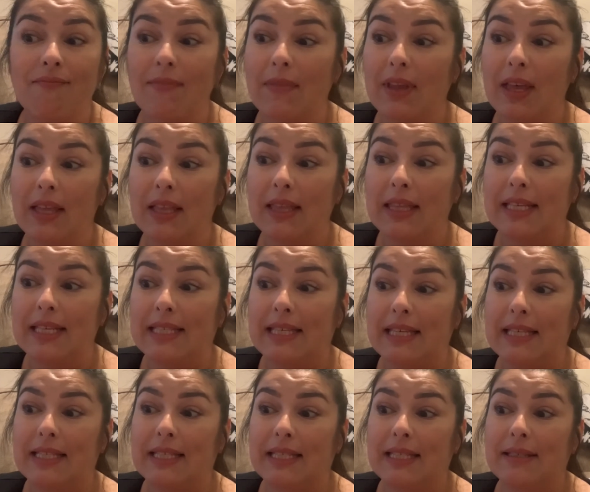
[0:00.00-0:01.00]
This
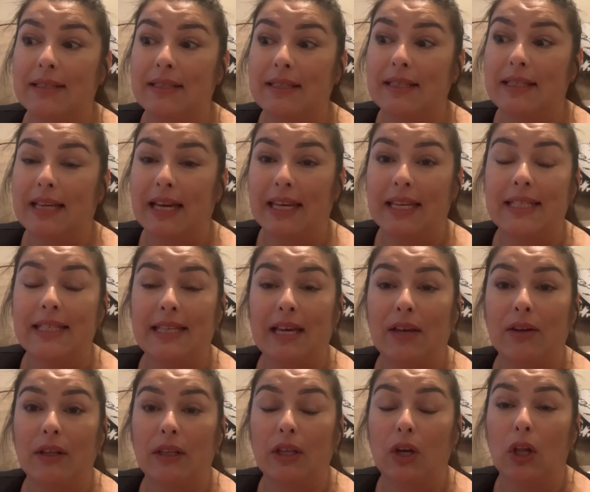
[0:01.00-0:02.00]
is gonna
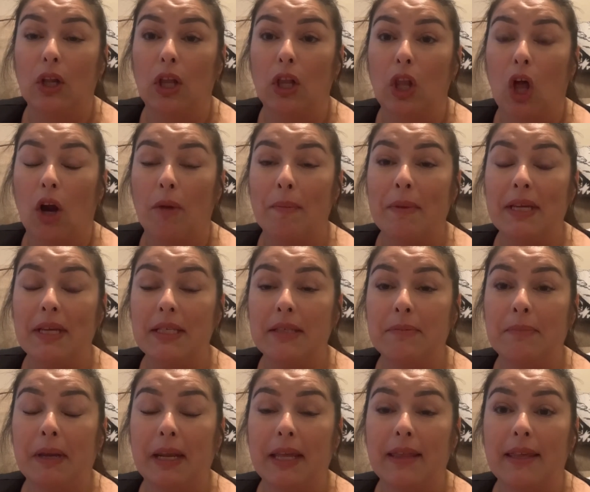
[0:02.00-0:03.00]
sound a little alarmist,
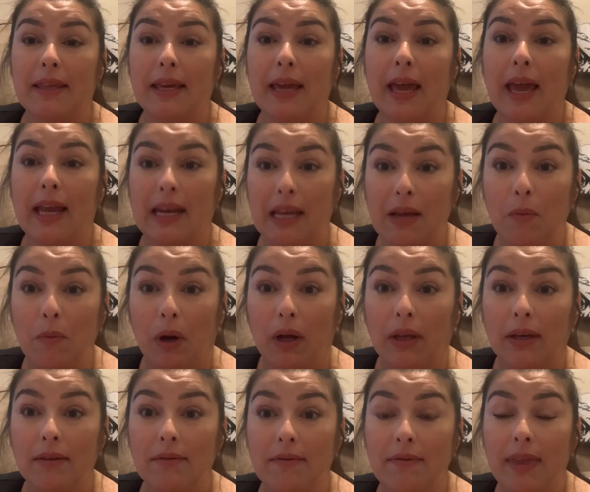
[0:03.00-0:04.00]
but I think
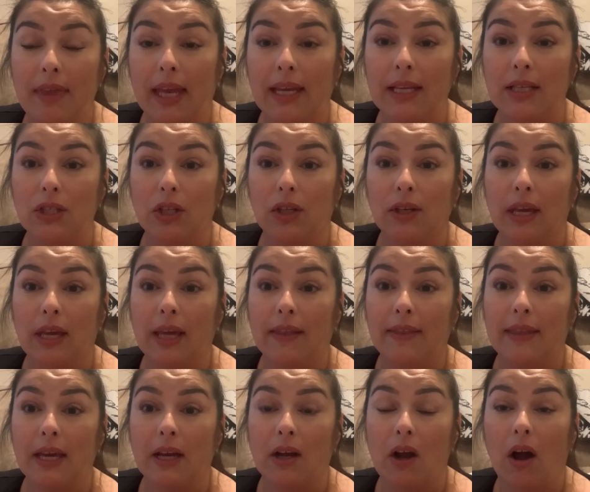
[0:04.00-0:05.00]
anyone that is looking at
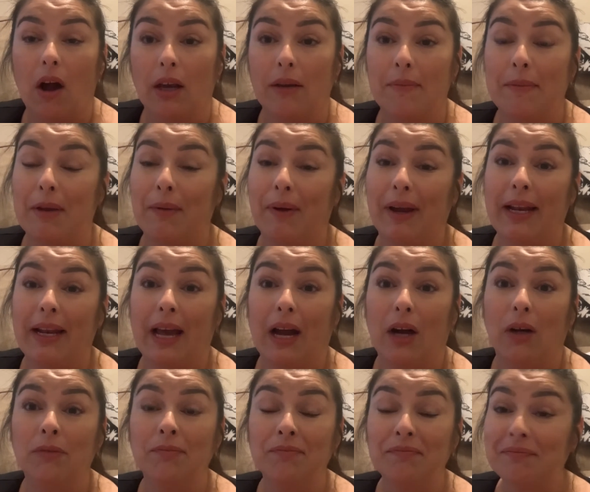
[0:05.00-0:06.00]
the economy right
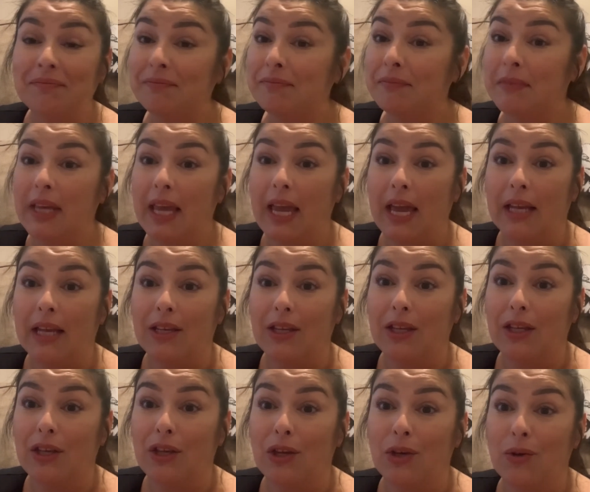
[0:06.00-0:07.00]
now can
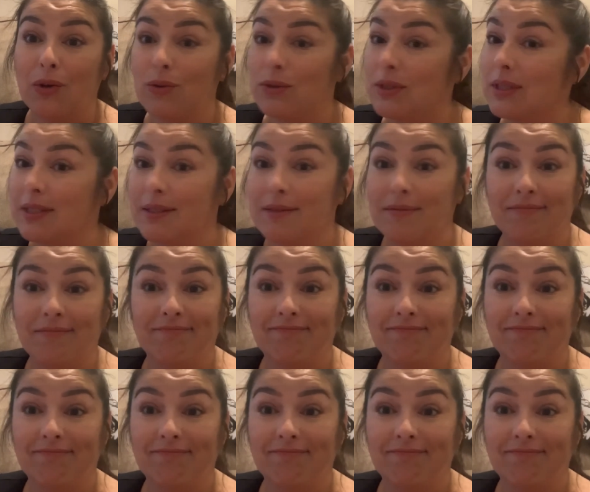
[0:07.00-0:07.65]
use